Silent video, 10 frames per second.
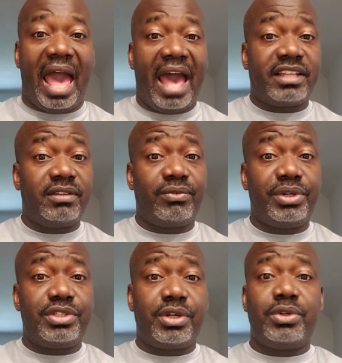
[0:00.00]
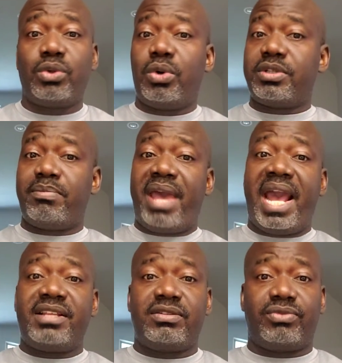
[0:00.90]
active research or some
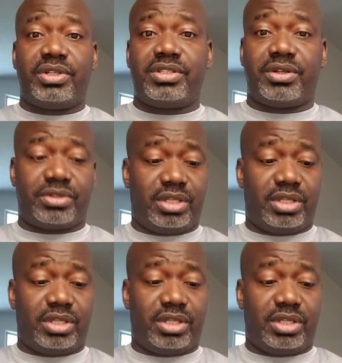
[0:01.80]
passive research,